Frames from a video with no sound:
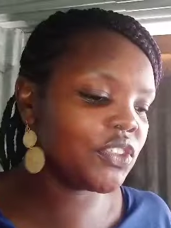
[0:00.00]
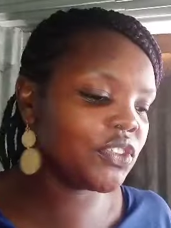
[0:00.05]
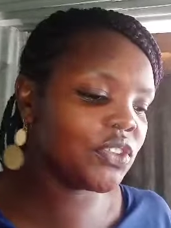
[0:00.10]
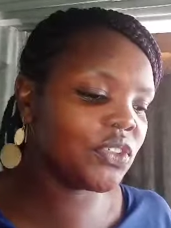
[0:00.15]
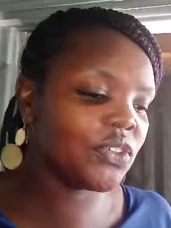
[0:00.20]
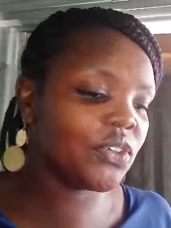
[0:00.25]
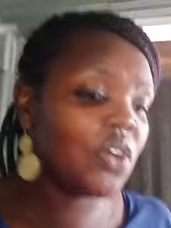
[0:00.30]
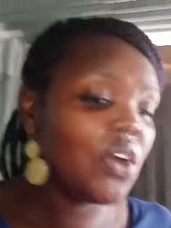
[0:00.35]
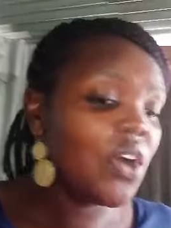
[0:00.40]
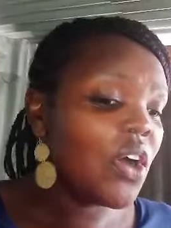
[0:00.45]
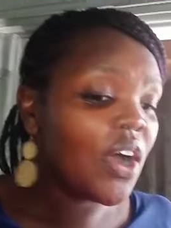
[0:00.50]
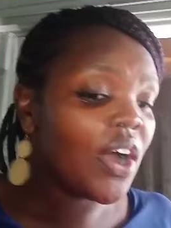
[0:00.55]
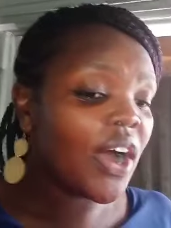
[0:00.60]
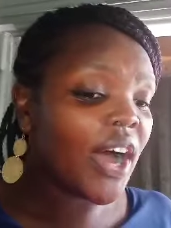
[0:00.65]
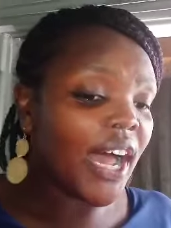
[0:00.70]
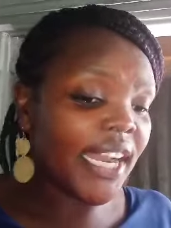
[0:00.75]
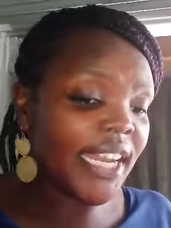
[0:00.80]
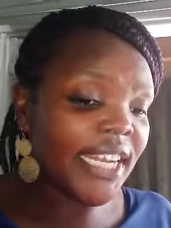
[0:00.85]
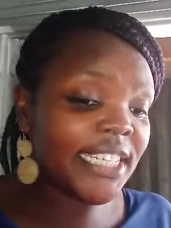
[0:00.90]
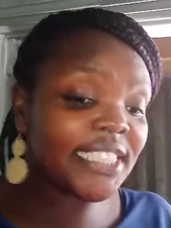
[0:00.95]
So
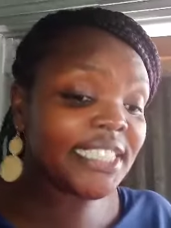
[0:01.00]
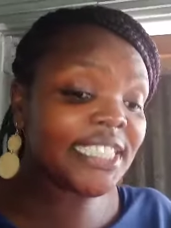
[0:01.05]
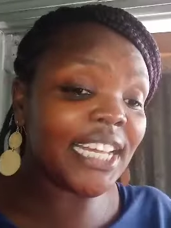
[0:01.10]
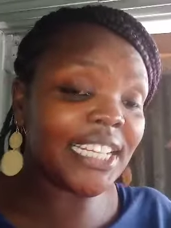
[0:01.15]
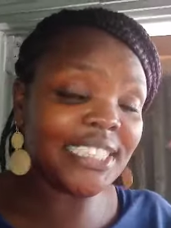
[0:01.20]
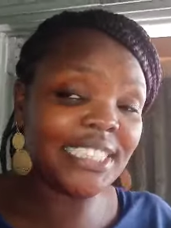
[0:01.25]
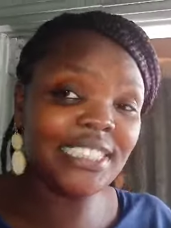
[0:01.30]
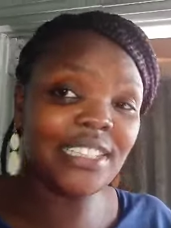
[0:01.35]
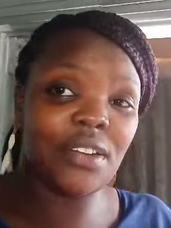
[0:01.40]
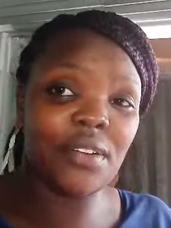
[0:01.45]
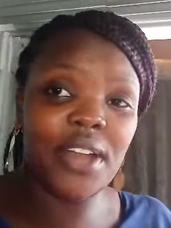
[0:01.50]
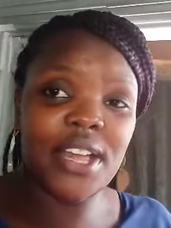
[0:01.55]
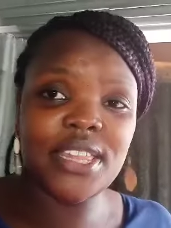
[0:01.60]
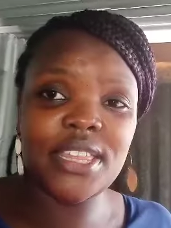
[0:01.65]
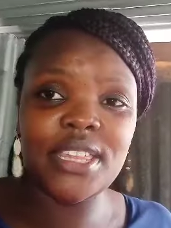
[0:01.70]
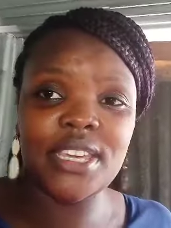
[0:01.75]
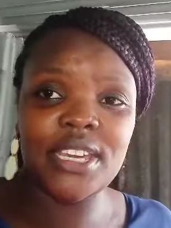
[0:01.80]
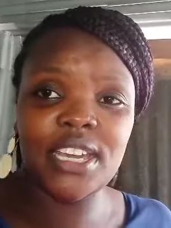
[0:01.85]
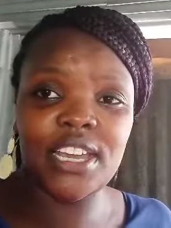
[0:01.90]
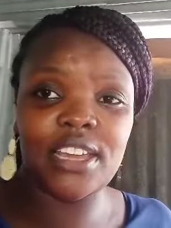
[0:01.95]
at least that's the one
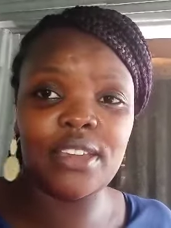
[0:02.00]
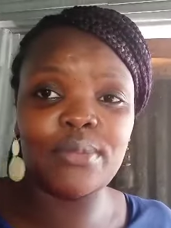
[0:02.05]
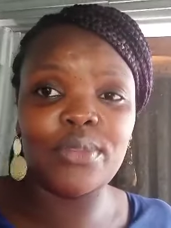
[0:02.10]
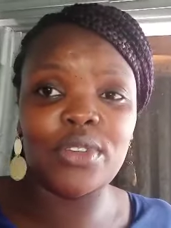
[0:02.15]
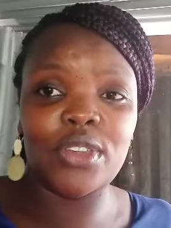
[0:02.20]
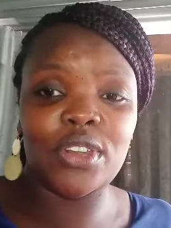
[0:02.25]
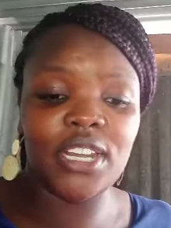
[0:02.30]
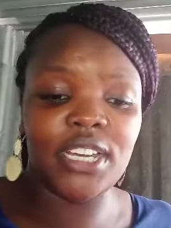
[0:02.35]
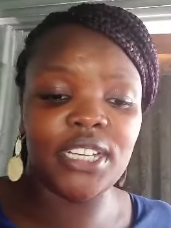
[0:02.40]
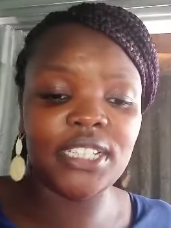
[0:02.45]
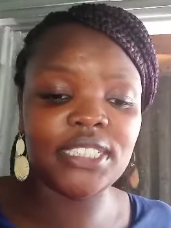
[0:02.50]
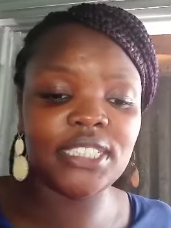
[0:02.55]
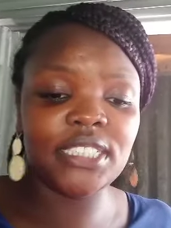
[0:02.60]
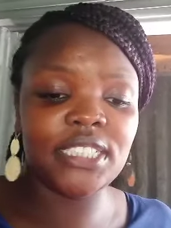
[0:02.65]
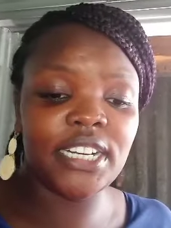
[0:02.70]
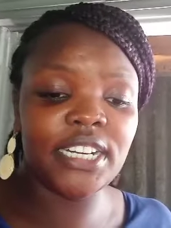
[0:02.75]
thing I immunized.